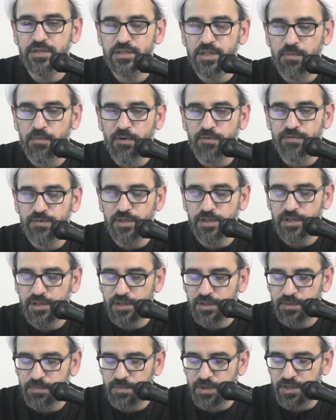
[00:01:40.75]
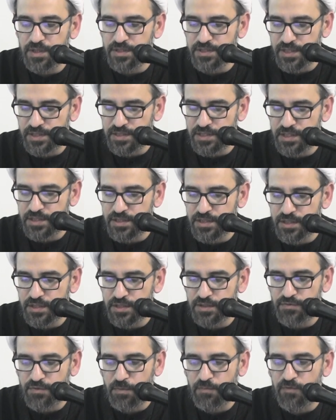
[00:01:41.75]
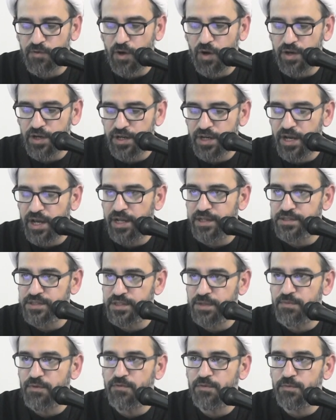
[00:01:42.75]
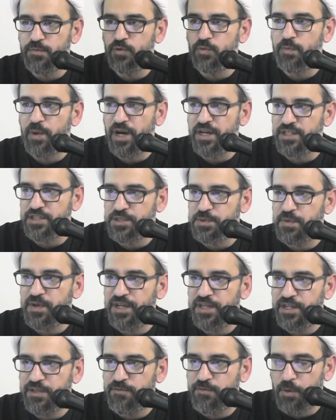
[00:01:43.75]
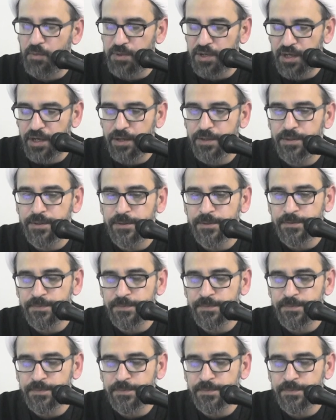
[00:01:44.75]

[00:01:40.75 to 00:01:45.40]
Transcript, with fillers: some of the brothers and sisters from Florida and some of them who participated from here.